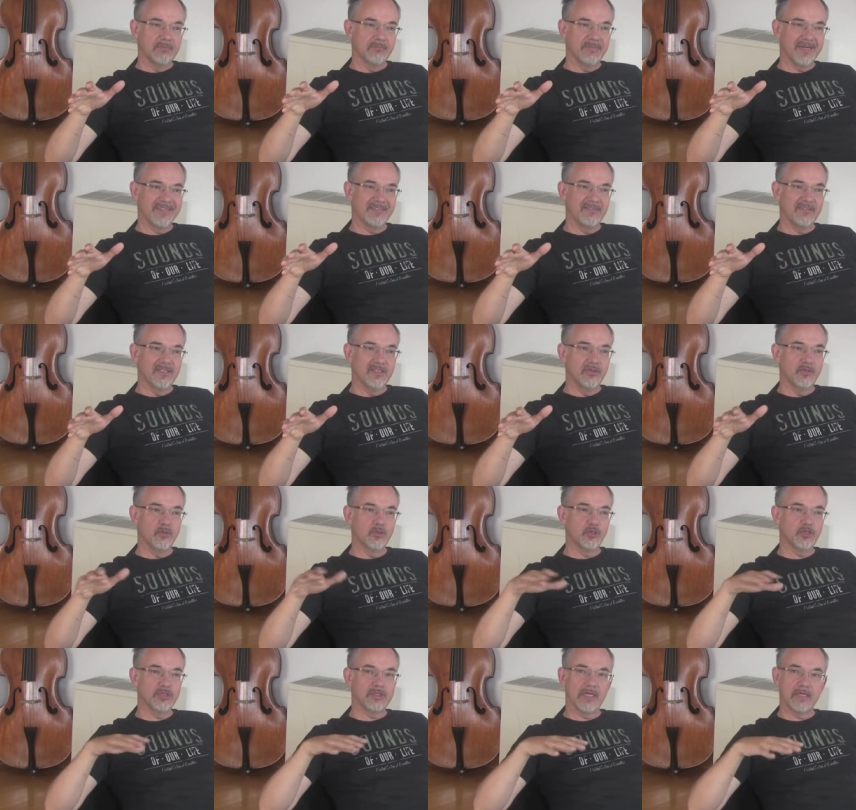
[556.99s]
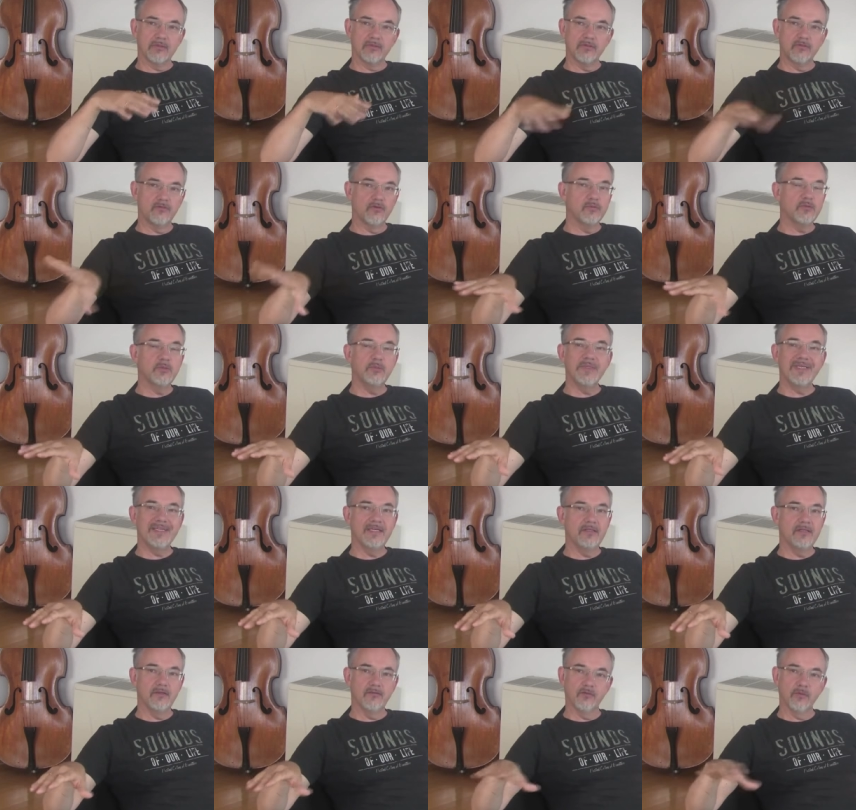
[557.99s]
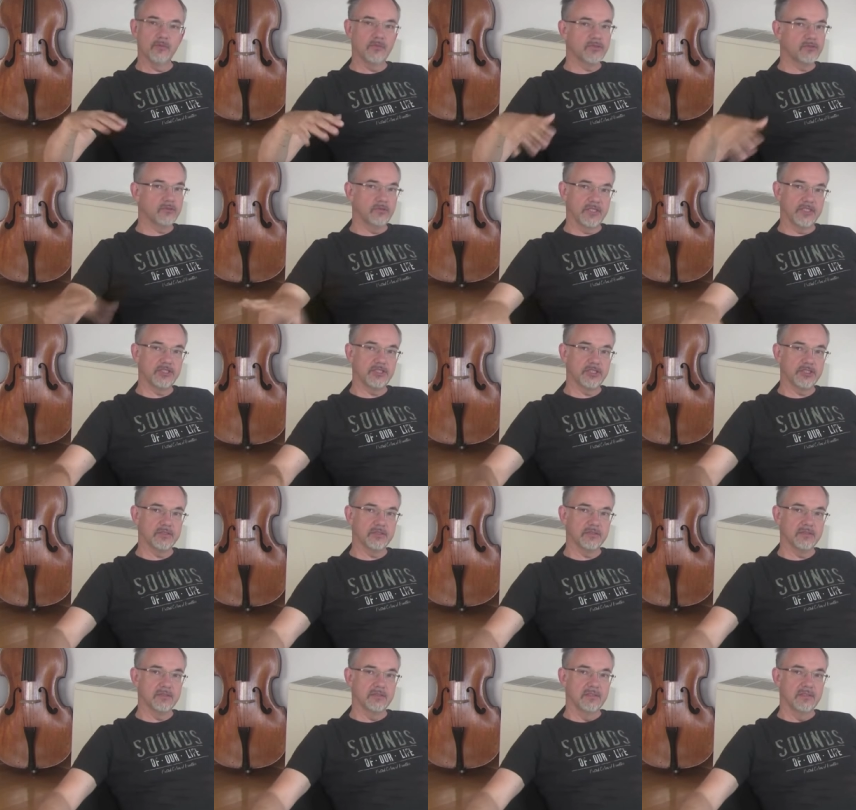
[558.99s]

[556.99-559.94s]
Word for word: but to start from the beginning, from the scratch.